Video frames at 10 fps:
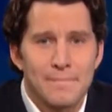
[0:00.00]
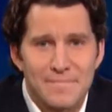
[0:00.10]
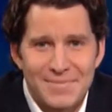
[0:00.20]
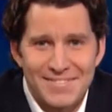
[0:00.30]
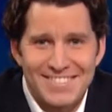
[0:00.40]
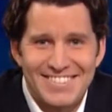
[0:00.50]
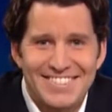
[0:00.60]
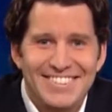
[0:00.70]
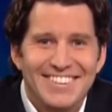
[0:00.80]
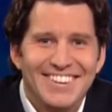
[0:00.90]

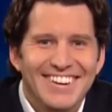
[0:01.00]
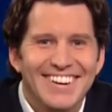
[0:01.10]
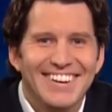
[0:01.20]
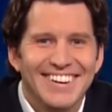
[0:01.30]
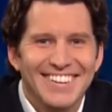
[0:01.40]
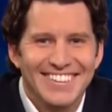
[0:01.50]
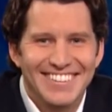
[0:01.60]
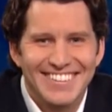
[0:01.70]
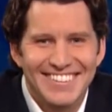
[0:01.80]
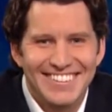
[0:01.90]

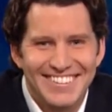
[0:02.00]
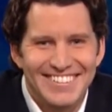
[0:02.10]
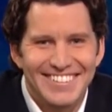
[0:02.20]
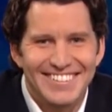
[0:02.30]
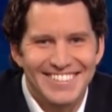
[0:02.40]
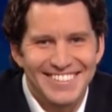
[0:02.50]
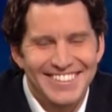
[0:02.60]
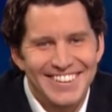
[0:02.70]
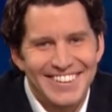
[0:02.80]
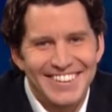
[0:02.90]

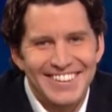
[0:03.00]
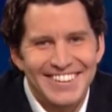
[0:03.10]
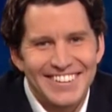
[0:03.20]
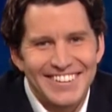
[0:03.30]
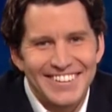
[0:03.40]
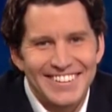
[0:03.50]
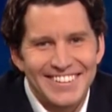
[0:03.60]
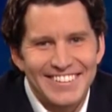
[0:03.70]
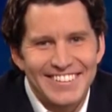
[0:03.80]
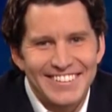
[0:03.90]

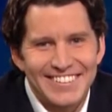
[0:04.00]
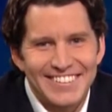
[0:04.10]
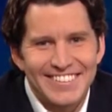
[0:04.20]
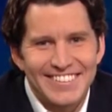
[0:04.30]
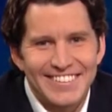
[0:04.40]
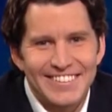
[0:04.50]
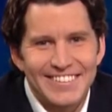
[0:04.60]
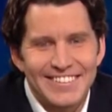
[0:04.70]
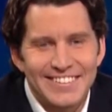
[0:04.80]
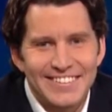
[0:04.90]

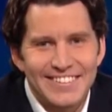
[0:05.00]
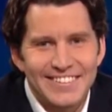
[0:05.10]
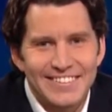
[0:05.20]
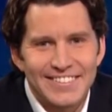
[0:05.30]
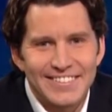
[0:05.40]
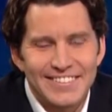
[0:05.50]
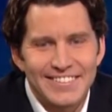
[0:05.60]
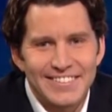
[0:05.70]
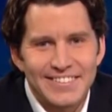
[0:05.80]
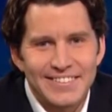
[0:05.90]

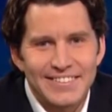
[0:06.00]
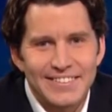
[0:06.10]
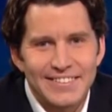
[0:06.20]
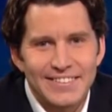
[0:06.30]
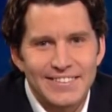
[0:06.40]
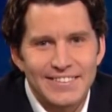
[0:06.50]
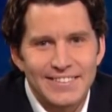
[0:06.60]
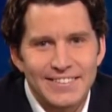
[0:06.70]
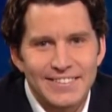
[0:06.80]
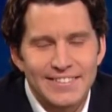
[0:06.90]
This person isn't speaking.